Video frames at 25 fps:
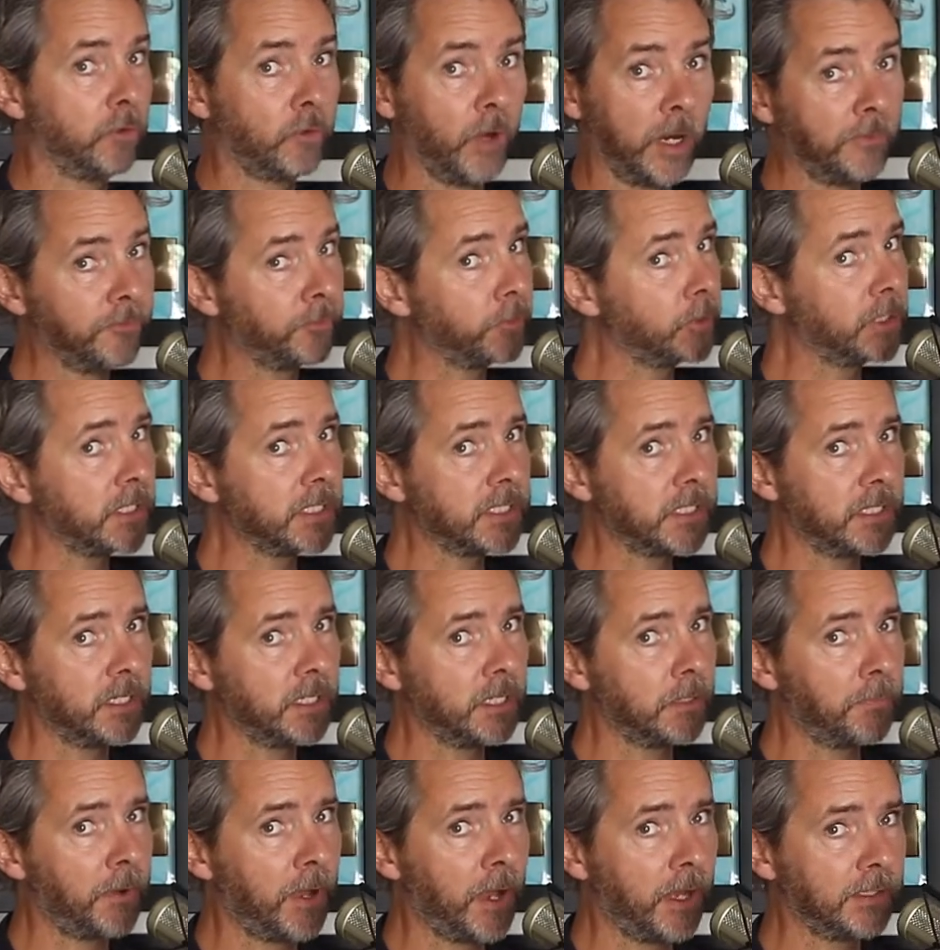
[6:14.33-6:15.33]
Great for
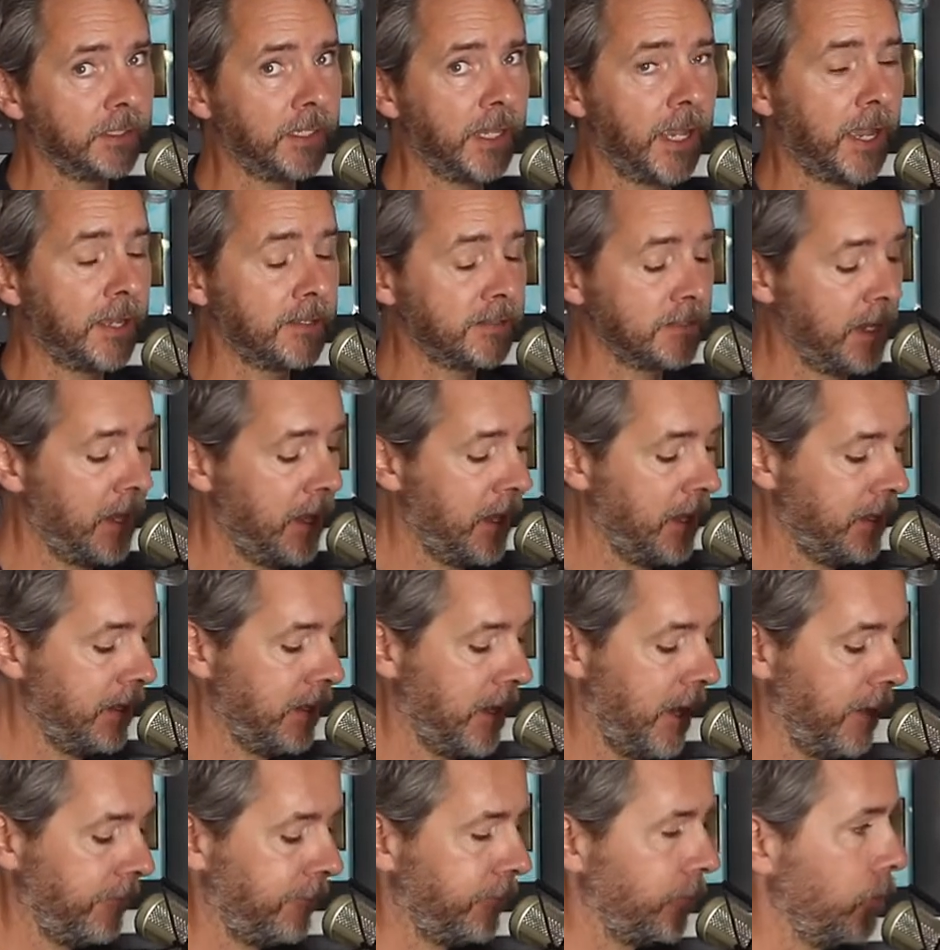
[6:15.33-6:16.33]
listening to podcasts,
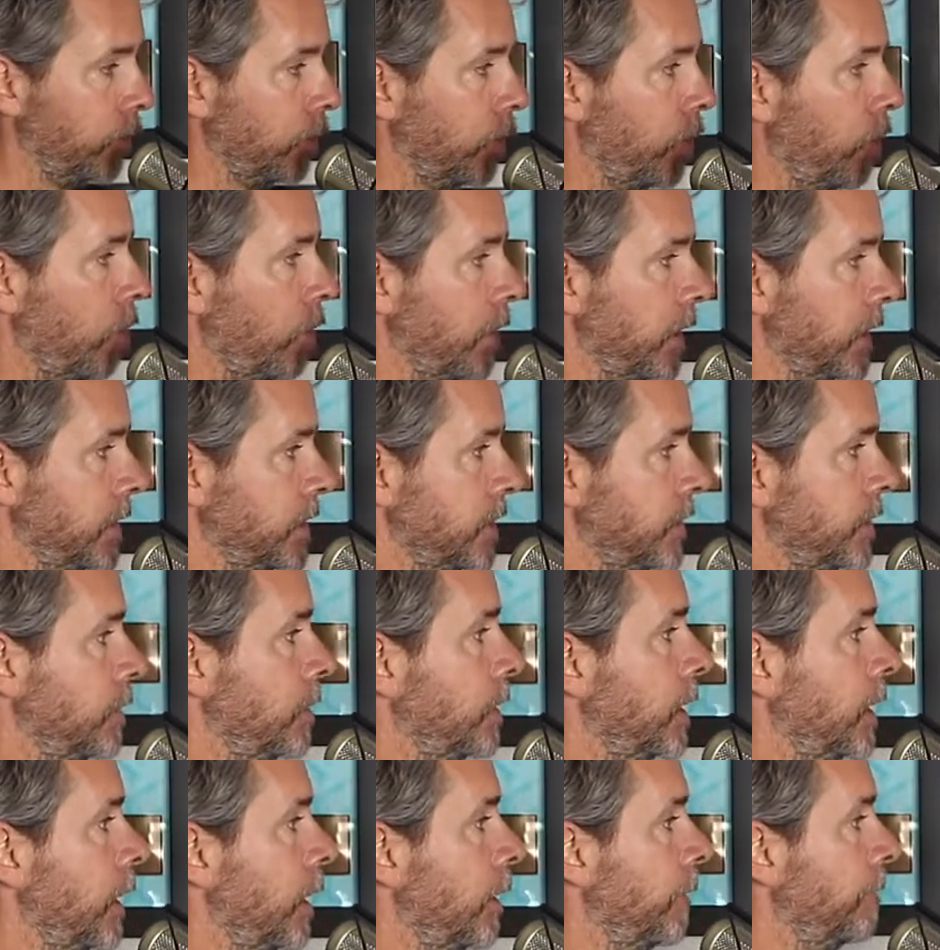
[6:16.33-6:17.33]
not for recording
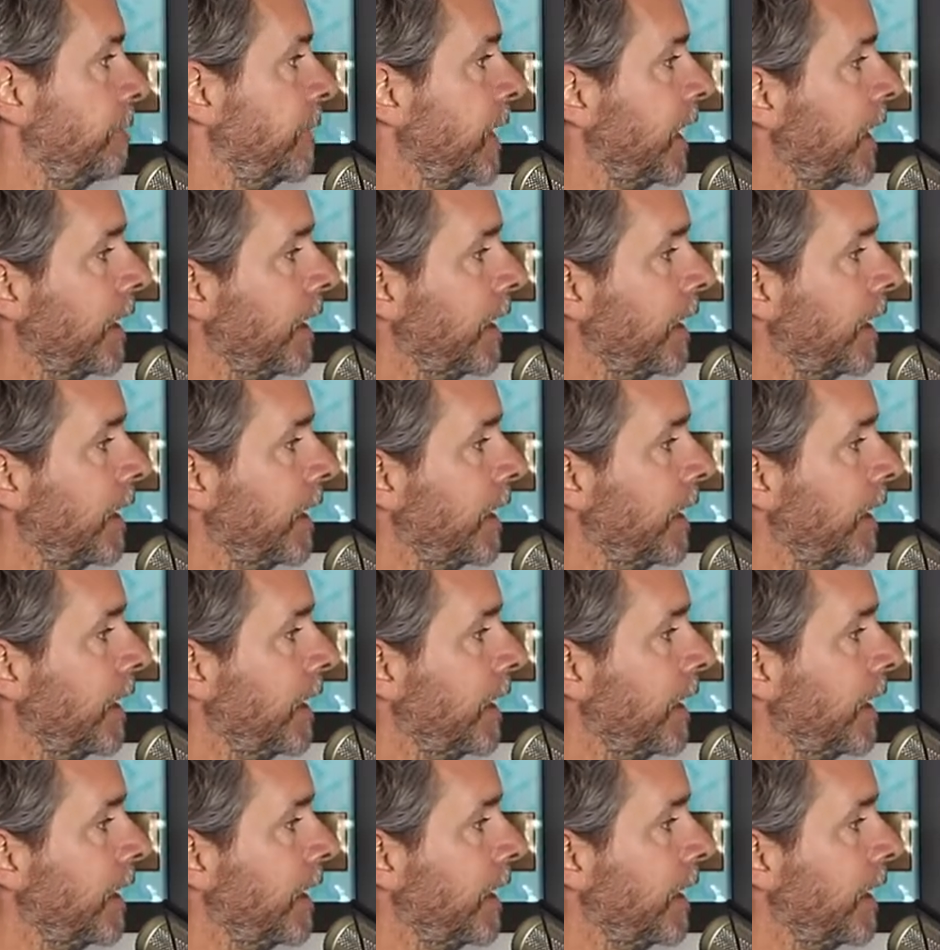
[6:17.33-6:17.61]
studio.